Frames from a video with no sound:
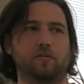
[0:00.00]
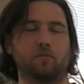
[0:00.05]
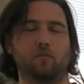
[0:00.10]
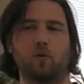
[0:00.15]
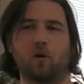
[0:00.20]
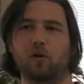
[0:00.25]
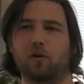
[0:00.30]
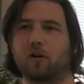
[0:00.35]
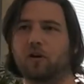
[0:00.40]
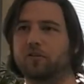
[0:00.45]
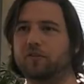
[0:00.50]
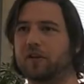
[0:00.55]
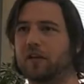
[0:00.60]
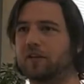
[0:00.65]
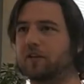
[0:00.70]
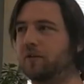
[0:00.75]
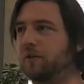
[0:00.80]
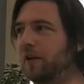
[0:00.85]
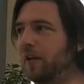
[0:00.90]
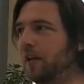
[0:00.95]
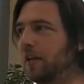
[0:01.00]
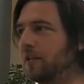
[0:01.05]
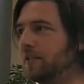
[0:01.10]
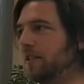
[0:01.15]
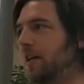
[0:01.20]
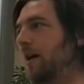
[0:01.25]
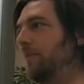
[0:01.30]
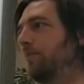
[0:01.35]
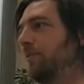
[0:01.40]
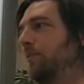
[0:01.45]
what content you can
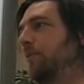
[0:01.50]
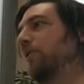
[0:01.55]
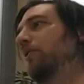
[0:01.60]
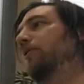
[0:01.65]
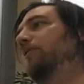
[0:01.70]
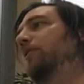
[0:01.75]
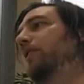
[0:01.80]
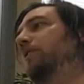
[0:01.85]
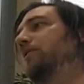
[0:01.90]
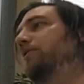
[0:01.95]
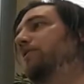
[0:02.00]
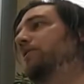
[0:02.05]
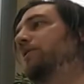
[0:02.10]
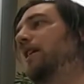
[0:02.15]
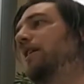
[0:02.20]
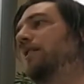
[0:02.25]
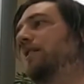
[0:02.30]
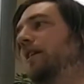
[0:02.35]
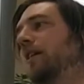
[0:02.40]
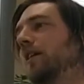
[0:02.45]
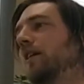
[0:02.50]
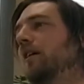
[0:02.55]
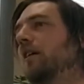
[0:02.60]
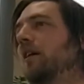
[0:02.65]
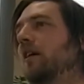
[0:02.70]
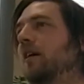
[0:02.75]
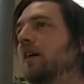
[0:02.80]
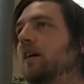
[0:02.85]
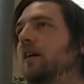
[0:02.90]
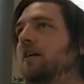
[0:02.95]
accept and what content you're sending,
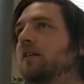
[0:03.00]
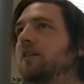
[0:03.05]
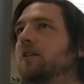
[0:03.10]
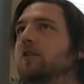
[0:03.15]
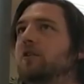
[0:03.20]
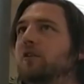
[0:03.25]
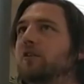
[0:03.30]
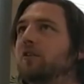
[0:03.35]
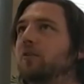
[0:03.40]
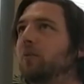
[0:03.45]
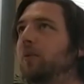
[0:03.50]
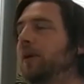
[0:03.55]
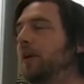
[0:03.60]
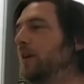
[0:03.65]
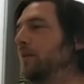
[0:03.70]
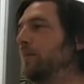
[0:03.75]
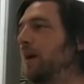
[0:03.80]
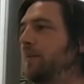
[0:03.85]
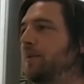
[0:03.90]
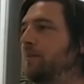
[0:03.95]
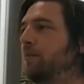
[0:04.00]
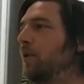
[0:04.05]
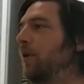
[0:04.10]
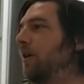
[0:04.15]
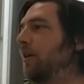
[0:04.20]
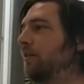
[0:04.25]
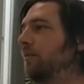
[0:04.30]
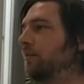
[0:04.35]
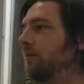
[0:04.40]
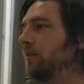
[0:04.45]
you could tweak maybe
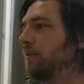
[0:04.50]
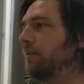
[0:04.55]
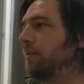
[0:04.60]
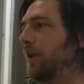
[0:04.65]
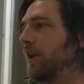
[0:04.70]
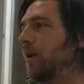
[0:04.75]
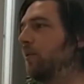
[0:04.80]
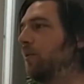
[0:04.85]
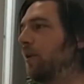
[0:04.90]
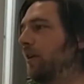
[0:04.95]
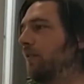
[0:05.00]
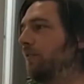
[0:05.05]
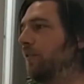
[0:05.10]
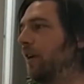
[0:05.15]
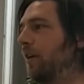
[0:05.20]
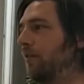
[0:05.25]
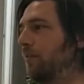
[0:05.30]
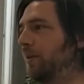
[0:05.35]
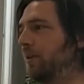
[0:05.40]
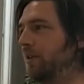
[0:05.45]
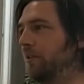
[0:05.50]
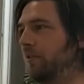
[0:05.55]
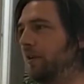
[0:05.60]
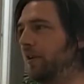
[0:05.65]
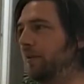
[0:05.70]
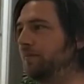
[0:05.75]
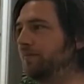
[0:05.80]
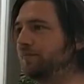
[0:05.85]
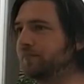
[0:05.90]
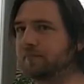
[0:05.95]
depending on what environment you're
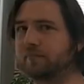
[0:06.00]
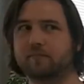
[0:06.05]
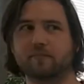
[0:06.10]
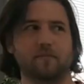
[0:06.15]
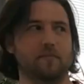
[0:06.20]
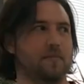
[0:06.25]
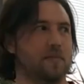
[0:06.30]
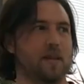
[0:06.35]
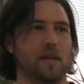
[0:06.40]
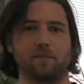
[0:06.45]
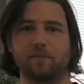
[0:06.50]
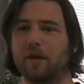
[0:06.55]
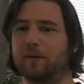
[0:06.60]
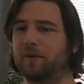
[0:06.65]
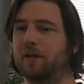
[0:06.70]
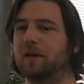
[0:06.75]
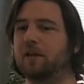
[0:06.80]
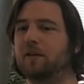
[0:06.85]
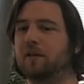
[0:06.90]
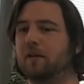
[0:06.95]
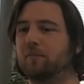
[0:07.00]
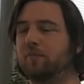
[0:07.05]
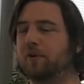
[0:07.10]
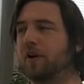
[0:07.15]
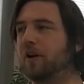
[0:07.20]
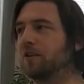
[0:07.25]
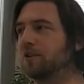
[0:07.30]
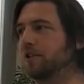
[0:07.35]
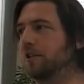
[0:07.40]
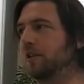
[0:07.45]
in. Maybe in
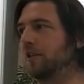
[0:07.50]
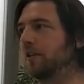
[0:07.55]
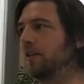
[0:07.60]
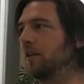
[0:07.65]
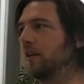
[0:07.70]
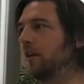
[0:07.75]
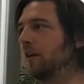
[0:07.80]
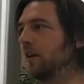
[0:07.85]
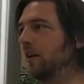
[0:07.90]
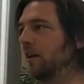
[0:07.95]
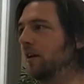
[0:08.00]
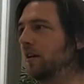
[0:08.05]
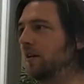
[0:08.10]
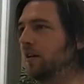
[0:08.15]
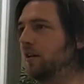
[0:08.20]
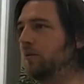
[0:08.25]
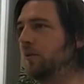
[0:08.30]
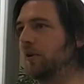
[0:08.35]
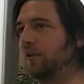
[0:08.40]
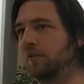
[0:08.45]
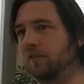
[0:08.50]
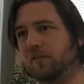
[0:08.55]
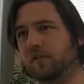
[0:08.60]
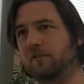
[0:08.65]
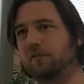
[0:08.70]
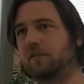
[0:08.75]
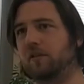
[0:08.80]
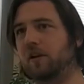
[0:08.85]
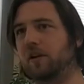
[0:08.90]
production, you want